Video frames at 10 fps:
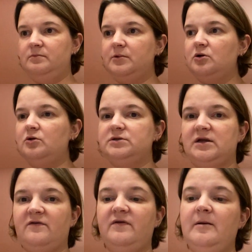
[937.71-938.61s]
they're close
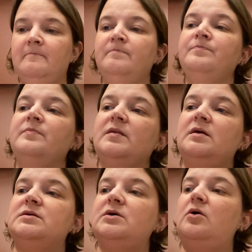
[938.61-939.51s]
enough.
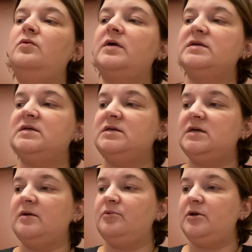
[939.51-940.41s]
So that's stitching
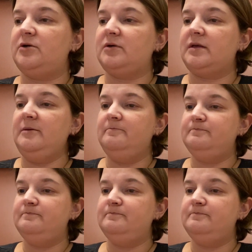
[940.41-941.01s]
up pretty quickly.